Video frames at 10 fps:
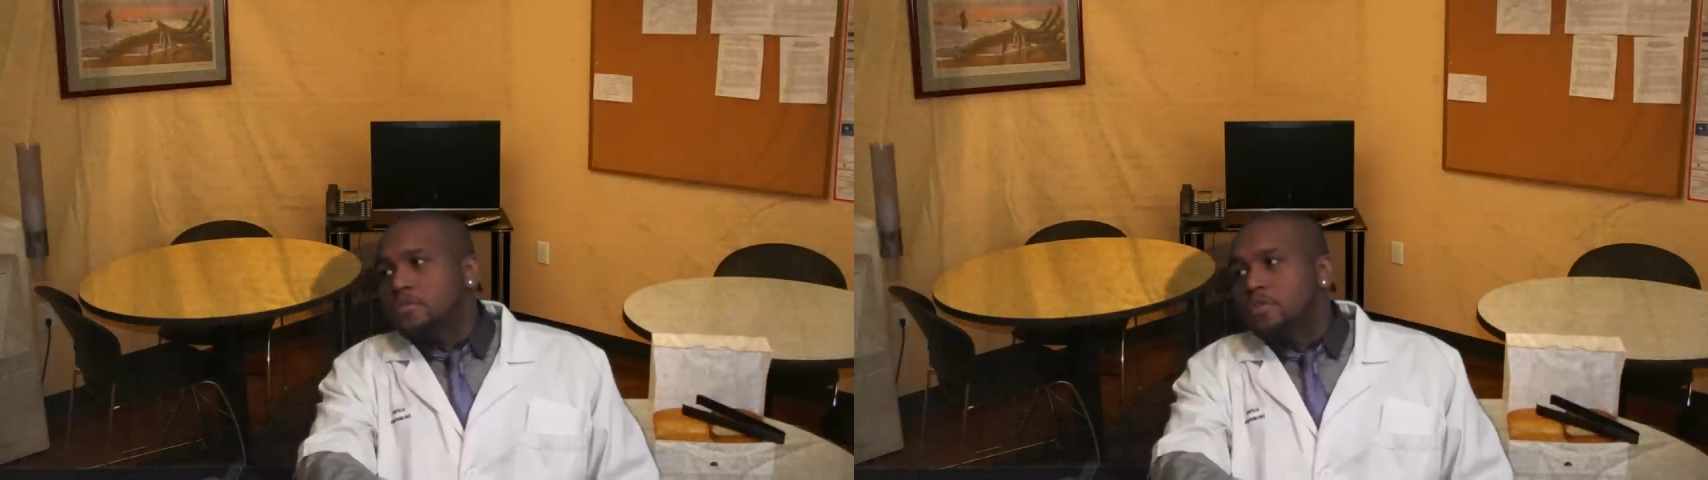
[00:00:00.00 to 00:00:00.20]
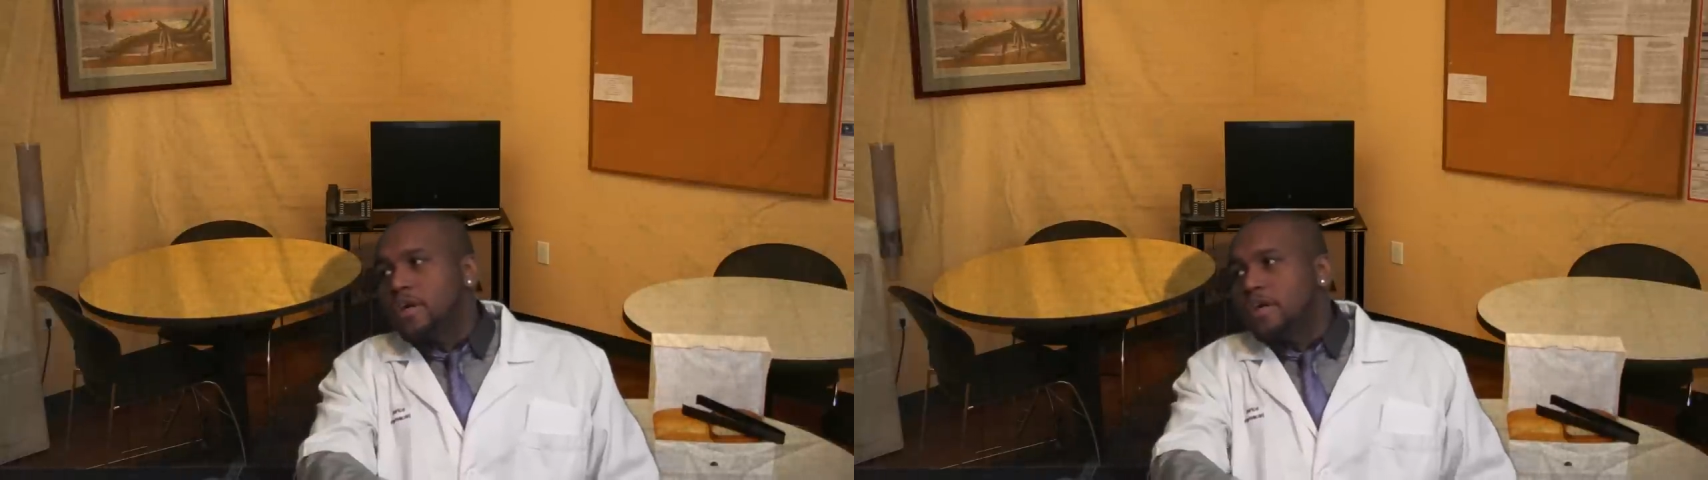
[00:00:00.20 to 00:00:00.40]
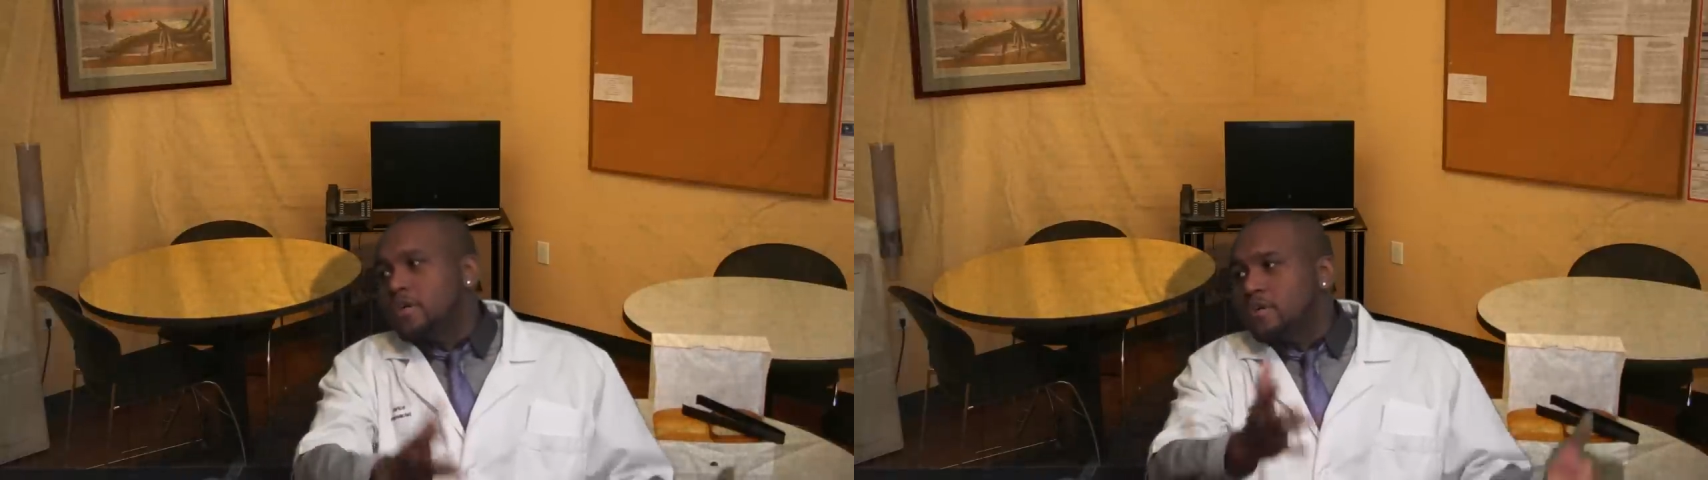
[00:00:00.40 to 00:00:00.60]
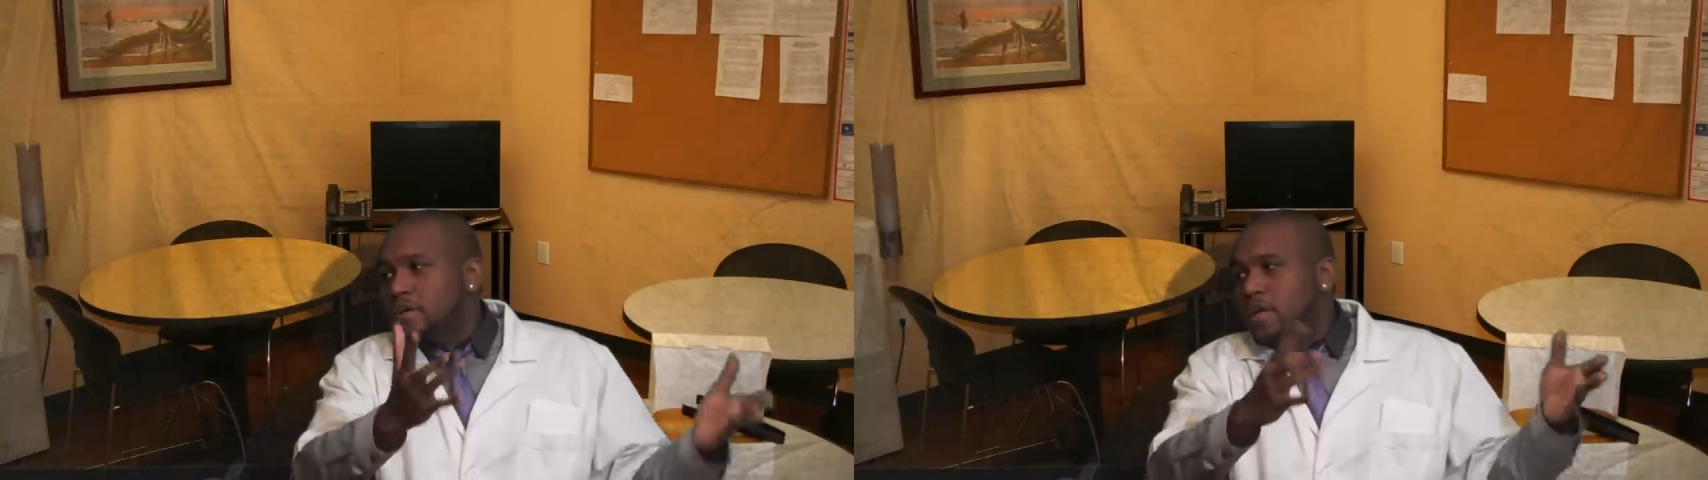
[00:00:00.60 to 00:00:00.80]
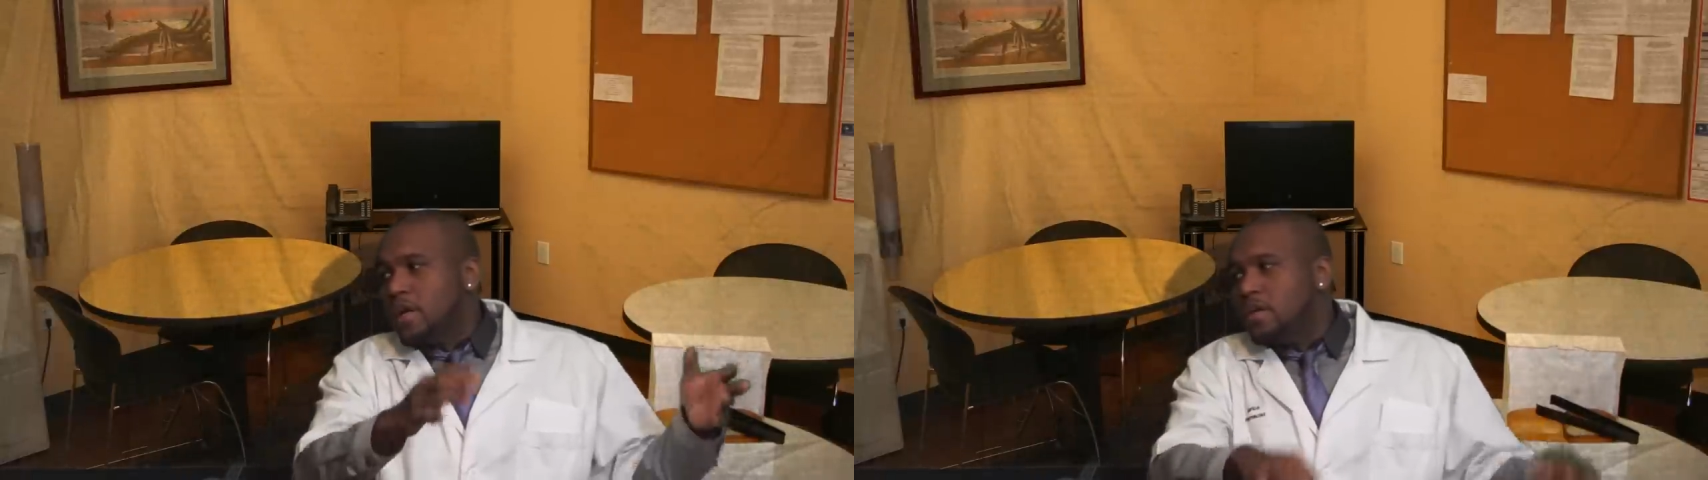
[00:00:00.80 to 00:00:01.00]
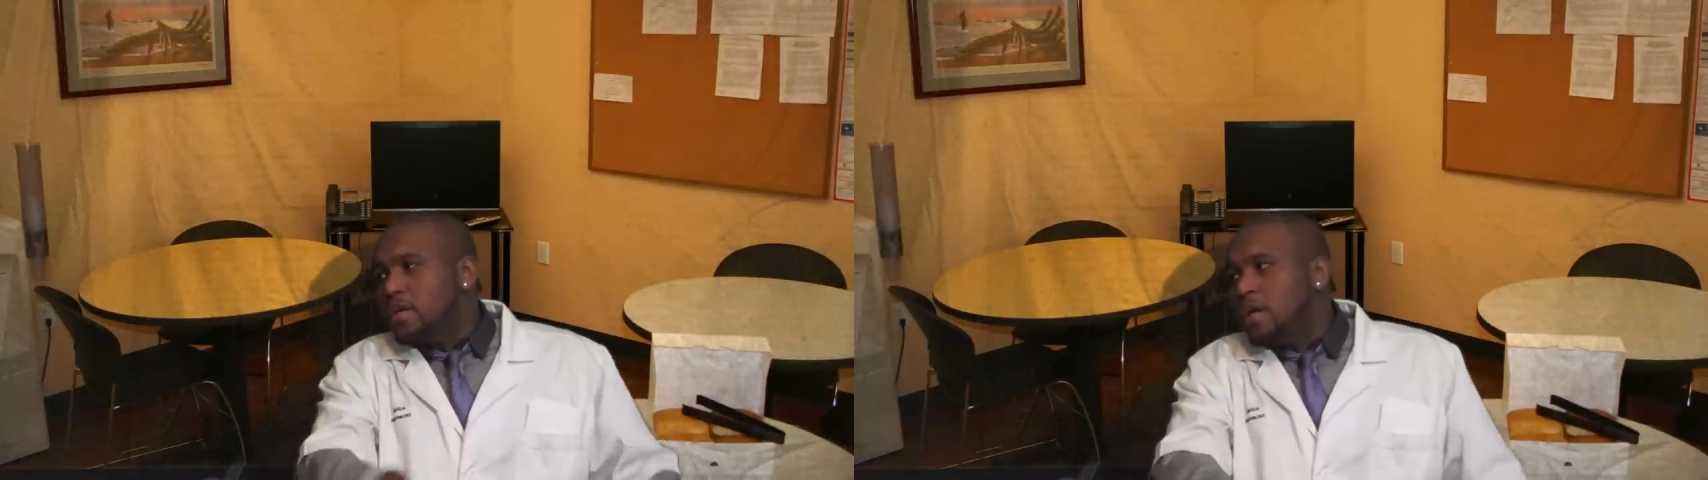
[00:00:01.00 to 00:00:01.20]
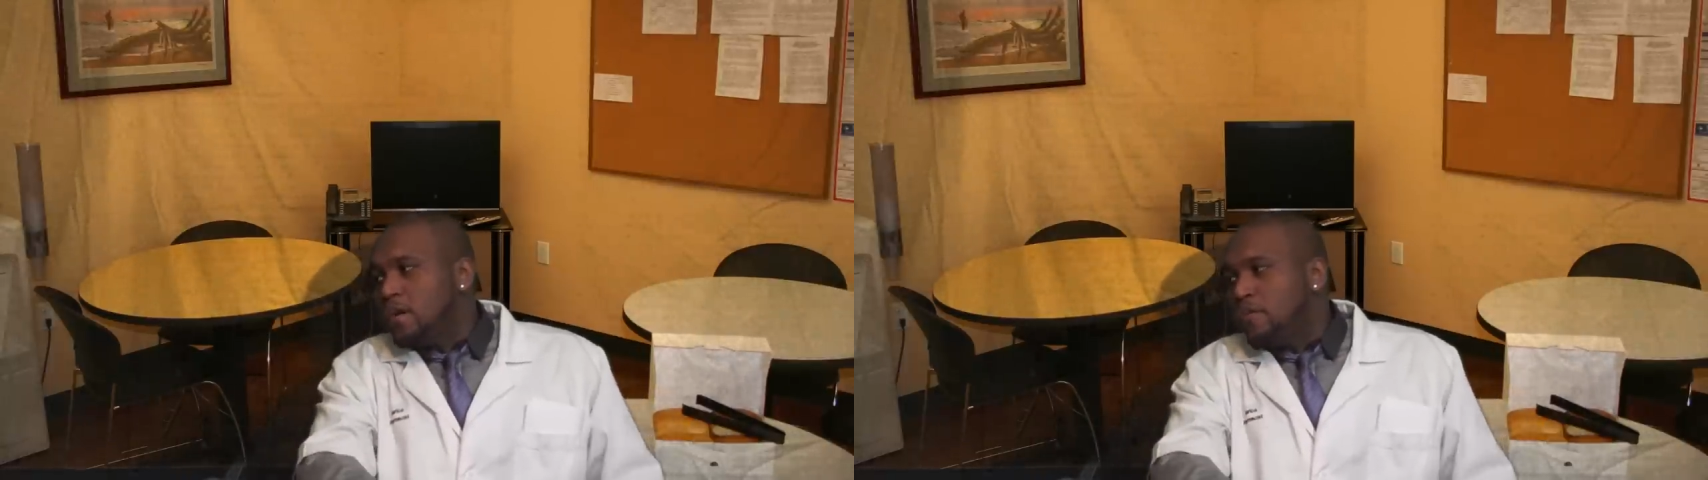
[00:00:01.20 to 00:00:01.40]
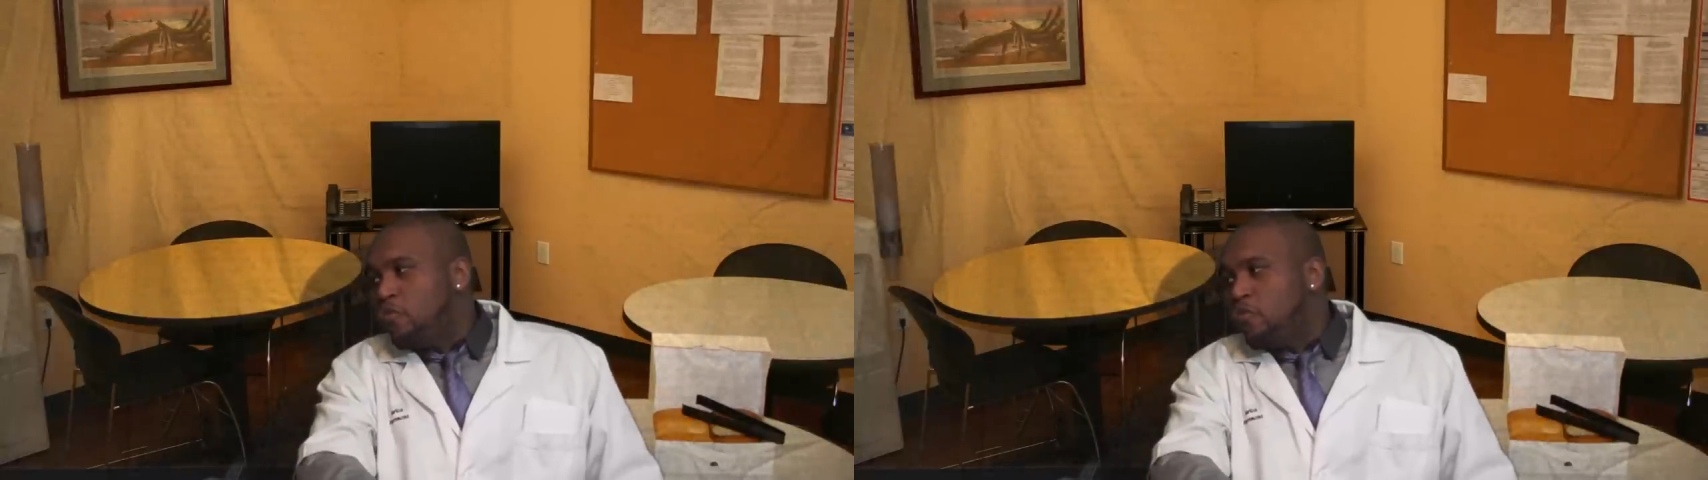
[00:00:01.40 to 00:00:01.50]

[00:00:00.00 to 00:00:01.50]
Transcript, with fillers: Great, now you can't